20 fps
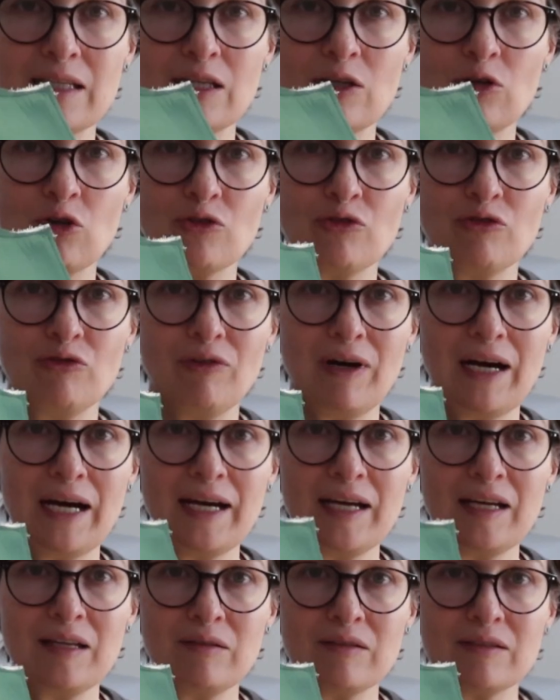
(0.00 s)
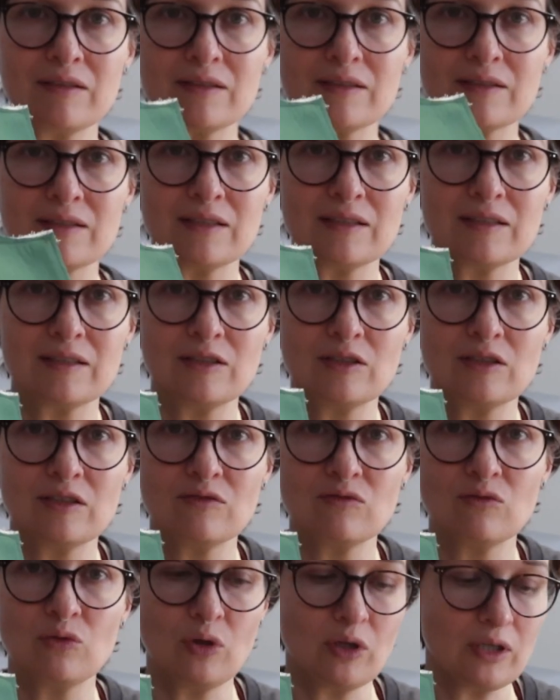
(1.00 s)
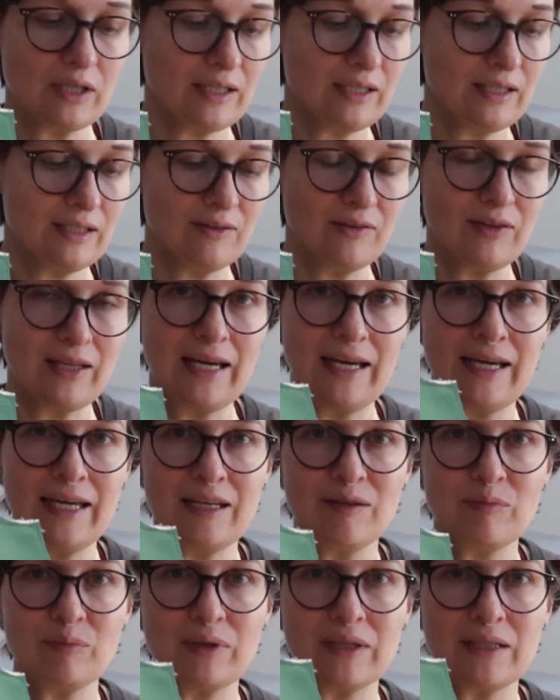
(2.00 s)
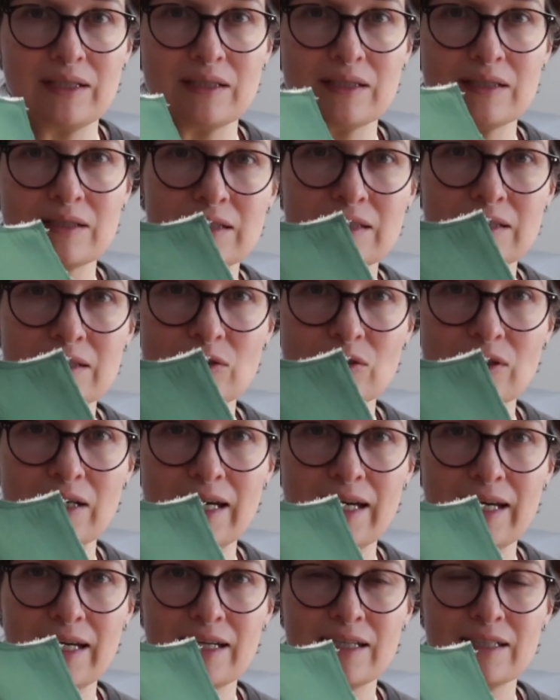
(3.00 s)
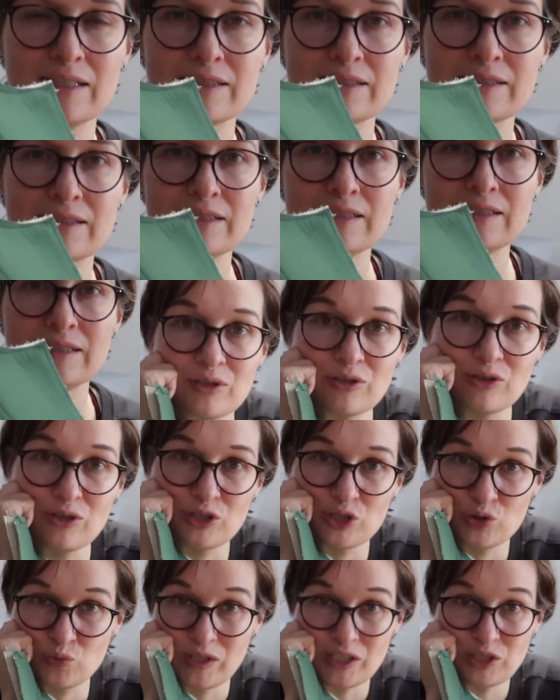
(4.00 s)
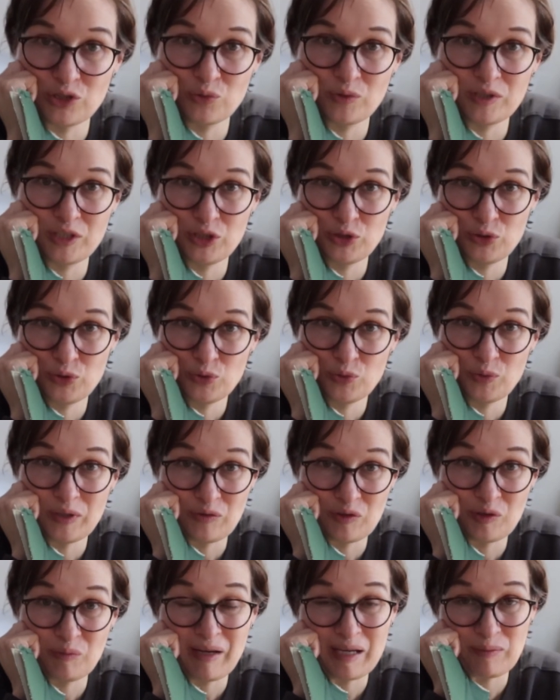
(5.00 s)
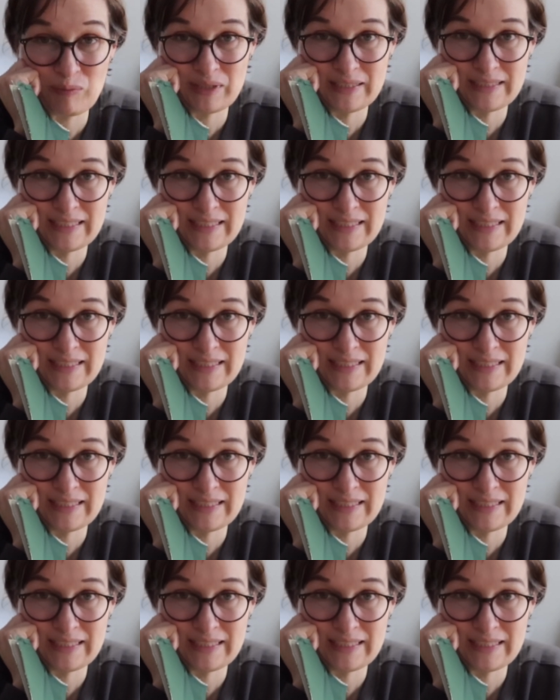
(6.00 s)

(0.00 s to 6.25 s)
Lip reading: Look fine, it's a little wonky at the end, but that's okay. Because what do we do when we make